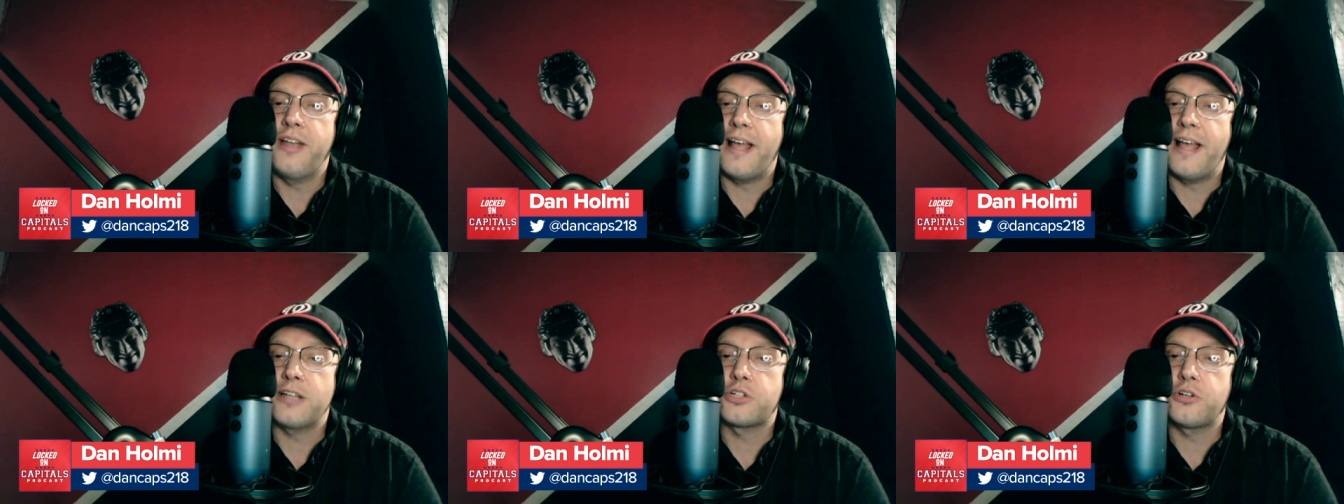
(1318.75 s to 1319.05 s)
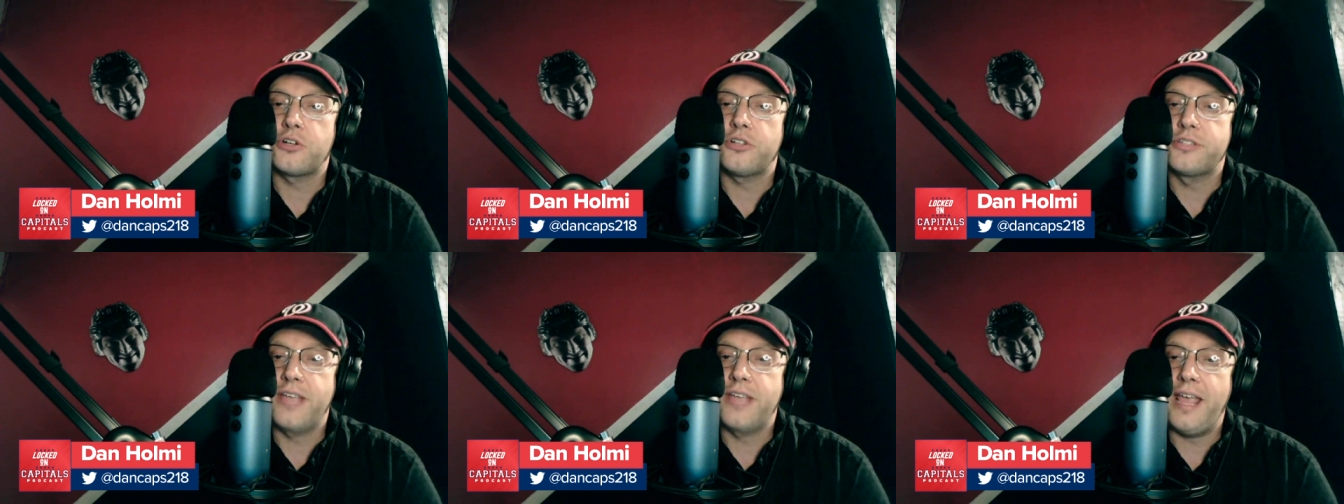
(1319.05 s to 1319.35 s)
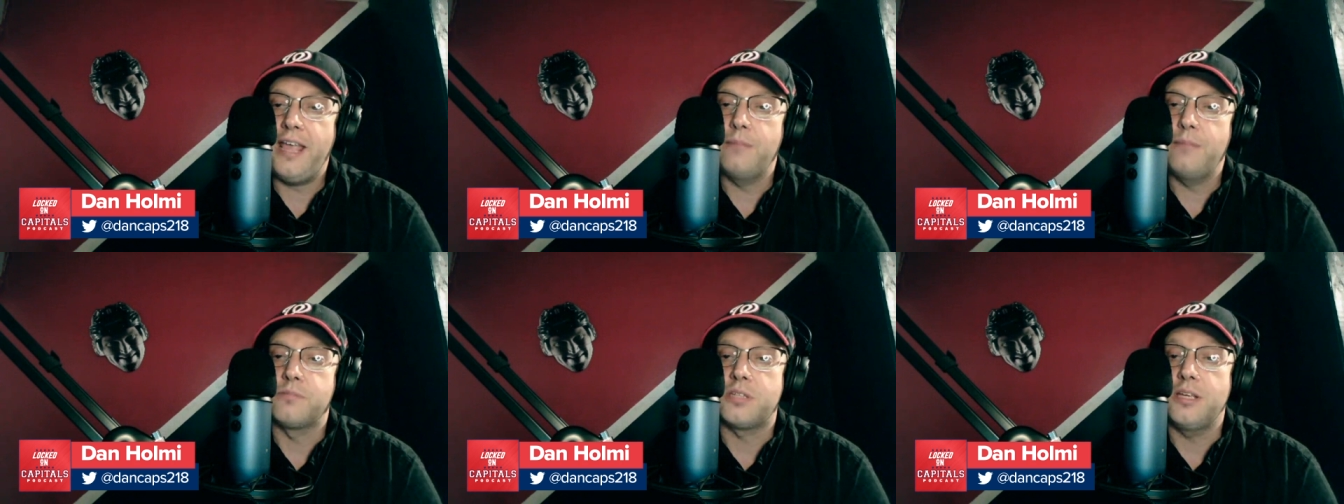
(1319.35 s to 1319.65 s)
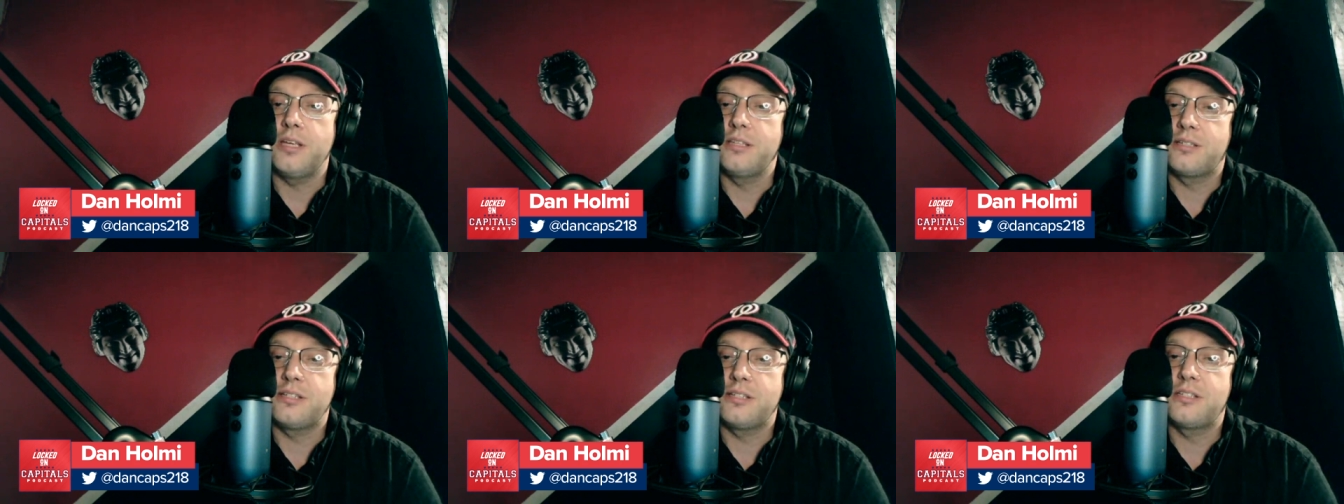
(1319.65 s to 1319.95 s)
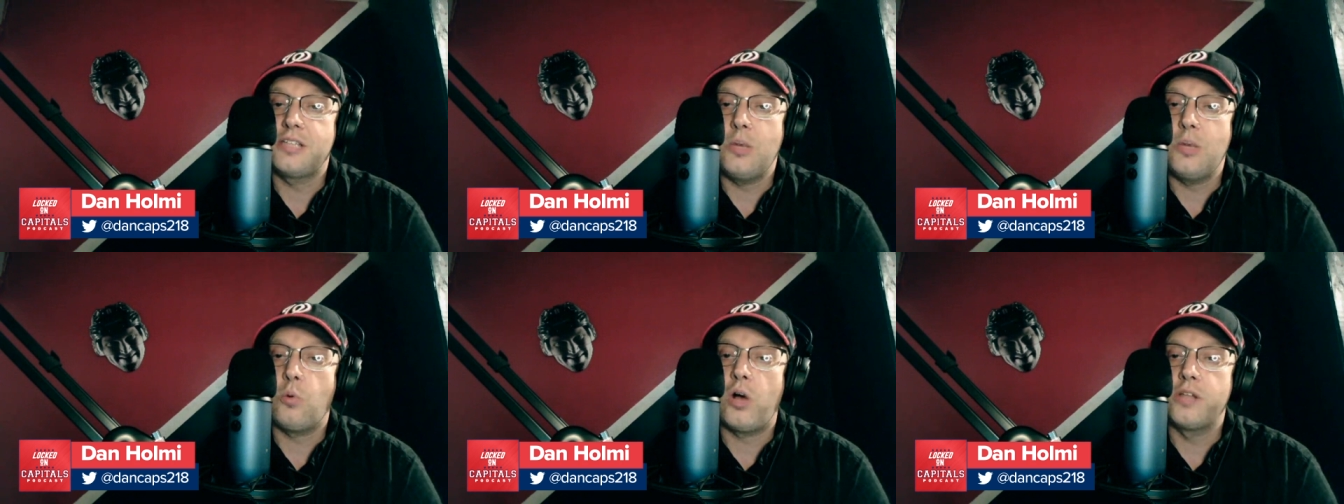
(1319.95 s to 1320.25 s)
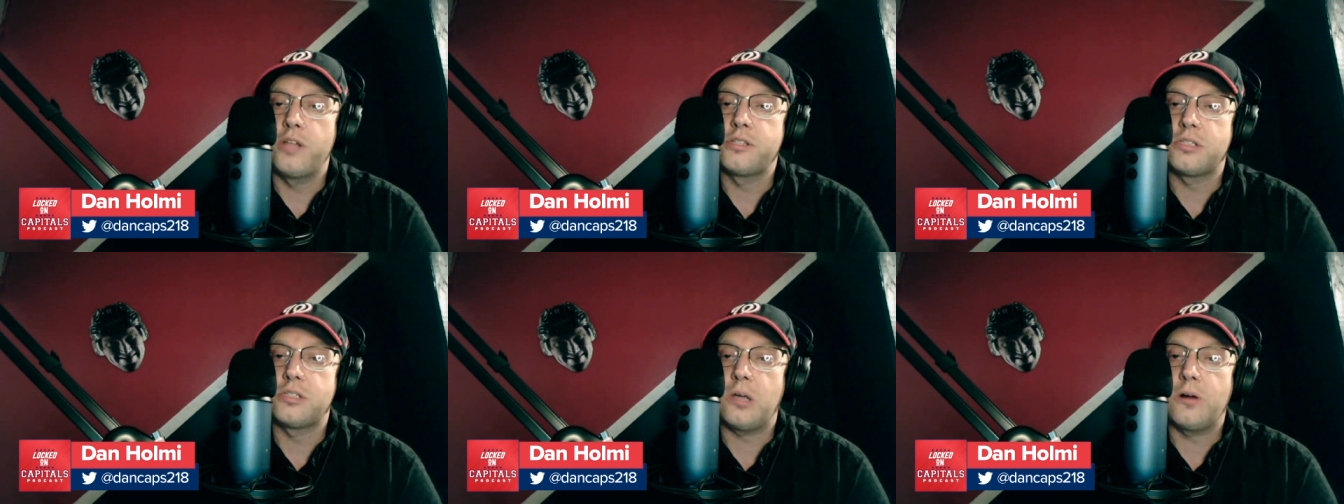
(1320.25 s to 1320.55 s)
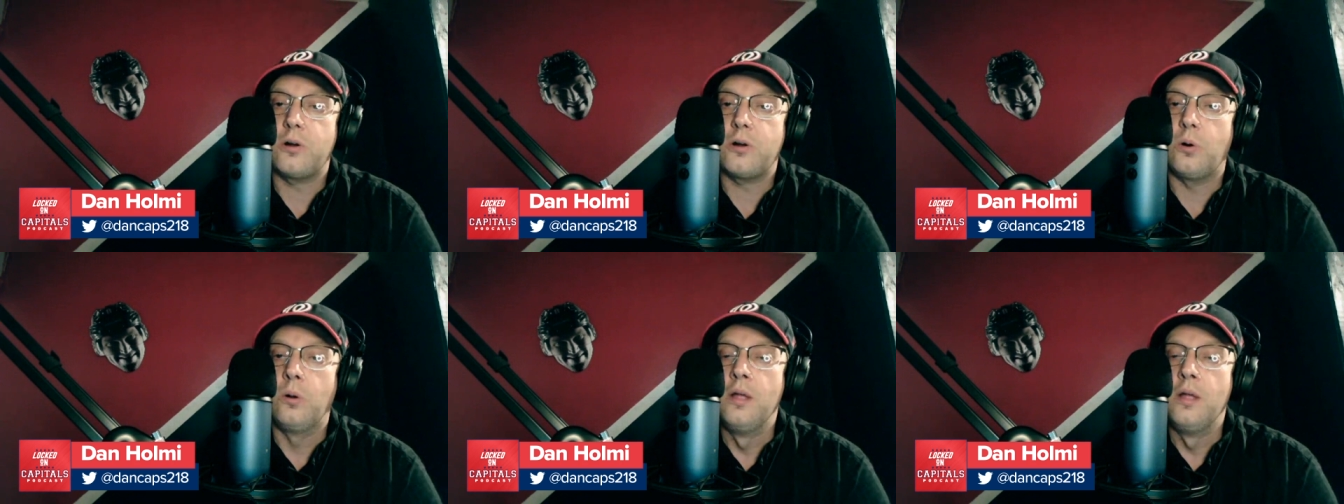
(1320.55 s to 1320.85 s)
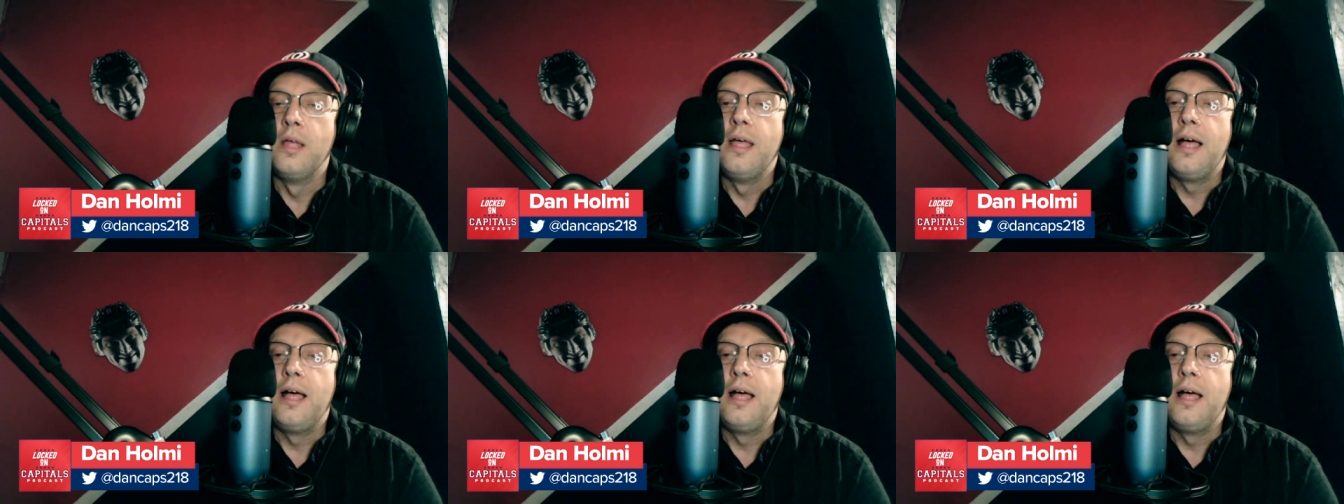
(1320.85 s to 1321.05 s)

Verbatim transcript: Nationals games is to see Juan Soto.